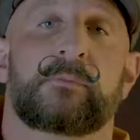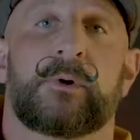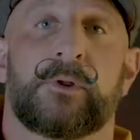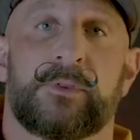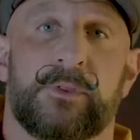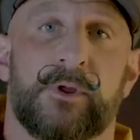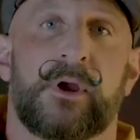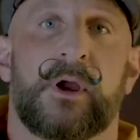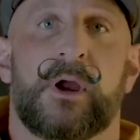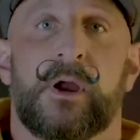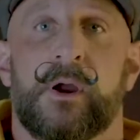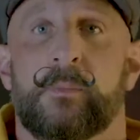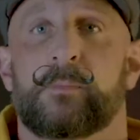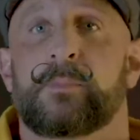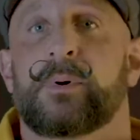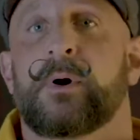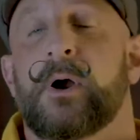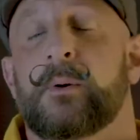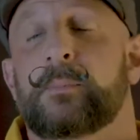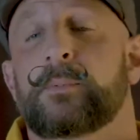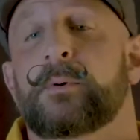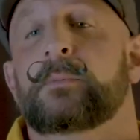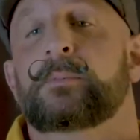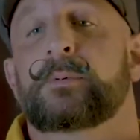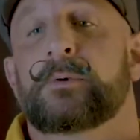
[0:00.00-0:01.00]
with
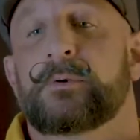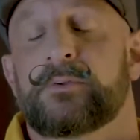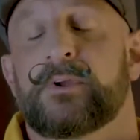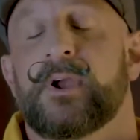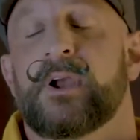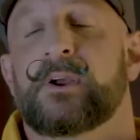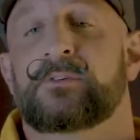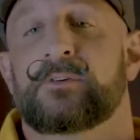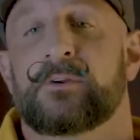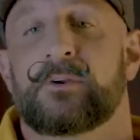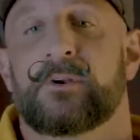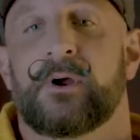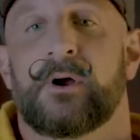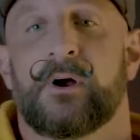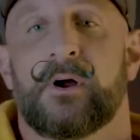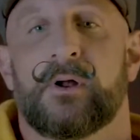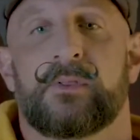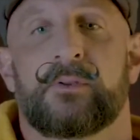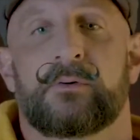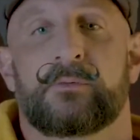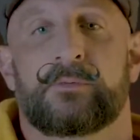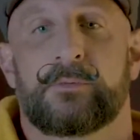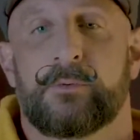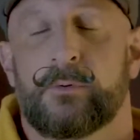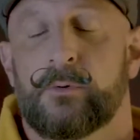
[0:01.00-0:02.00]
proper protection on
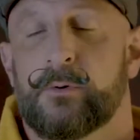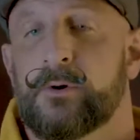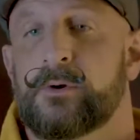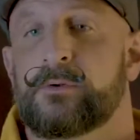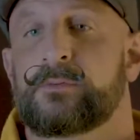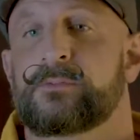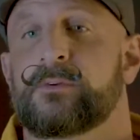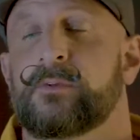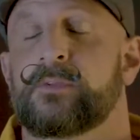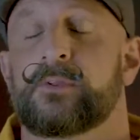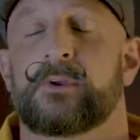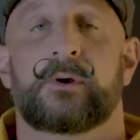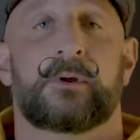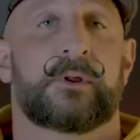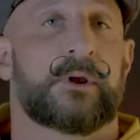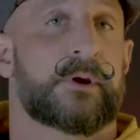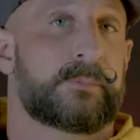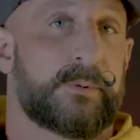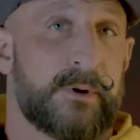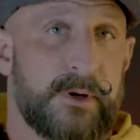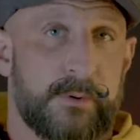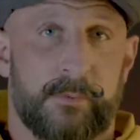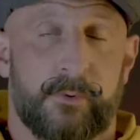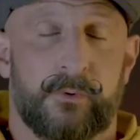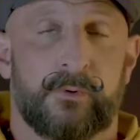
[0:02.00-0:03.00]
the floor. So the only
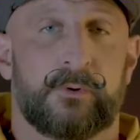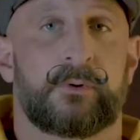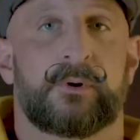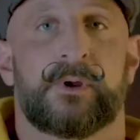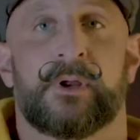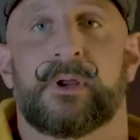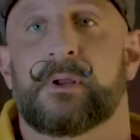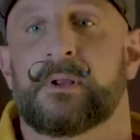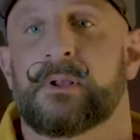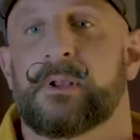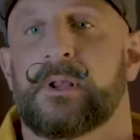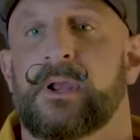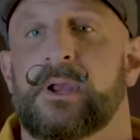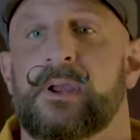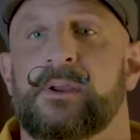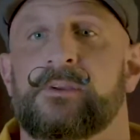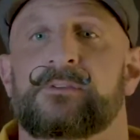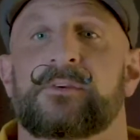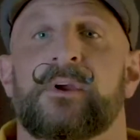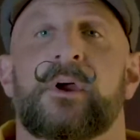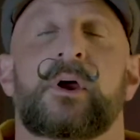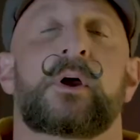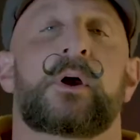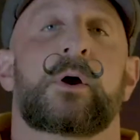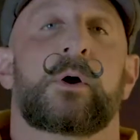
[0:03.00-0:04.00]
people who can
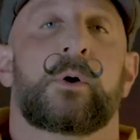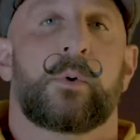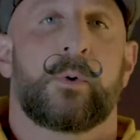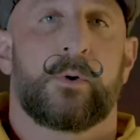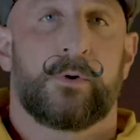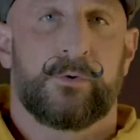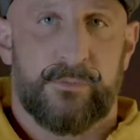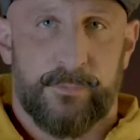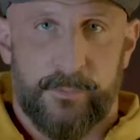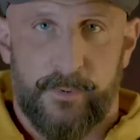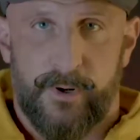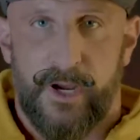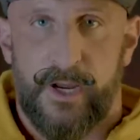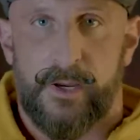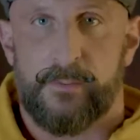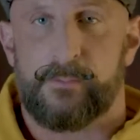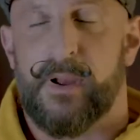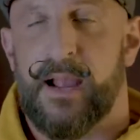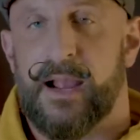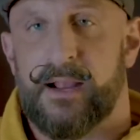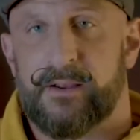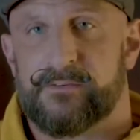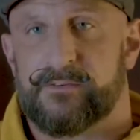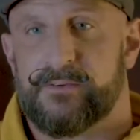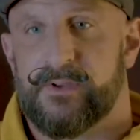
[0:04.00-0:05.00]
glaze or spray
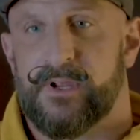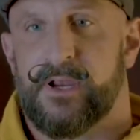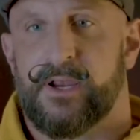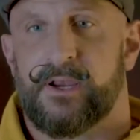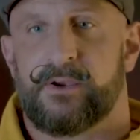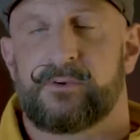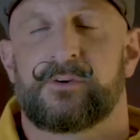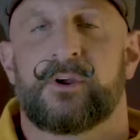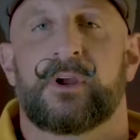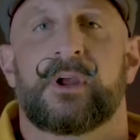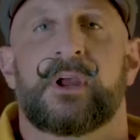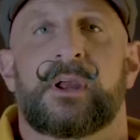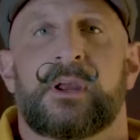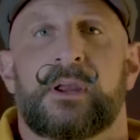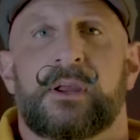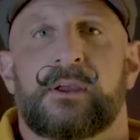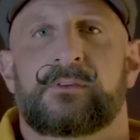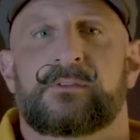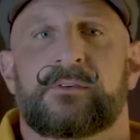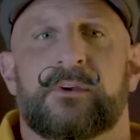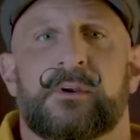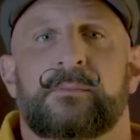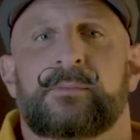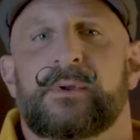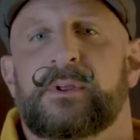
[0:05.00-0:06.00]
backstage
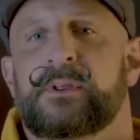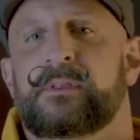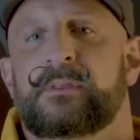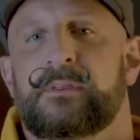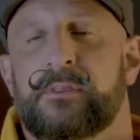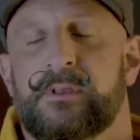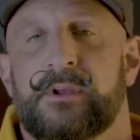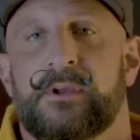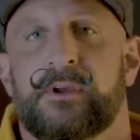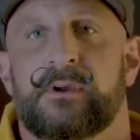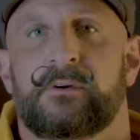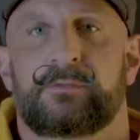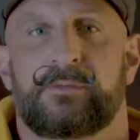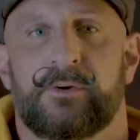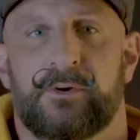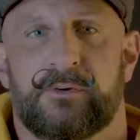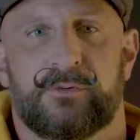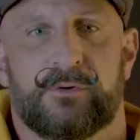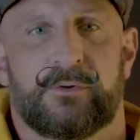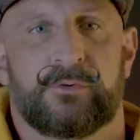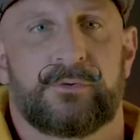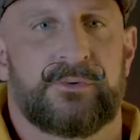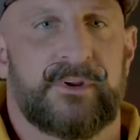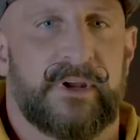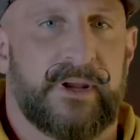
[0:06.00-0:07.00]
is going to be the
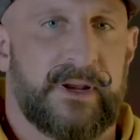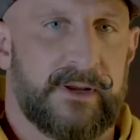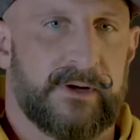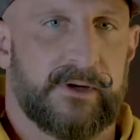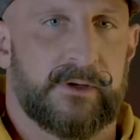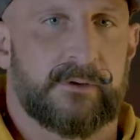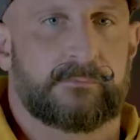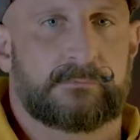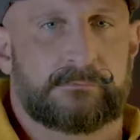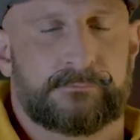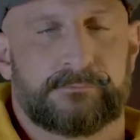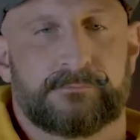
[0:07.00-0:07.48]
official tanner.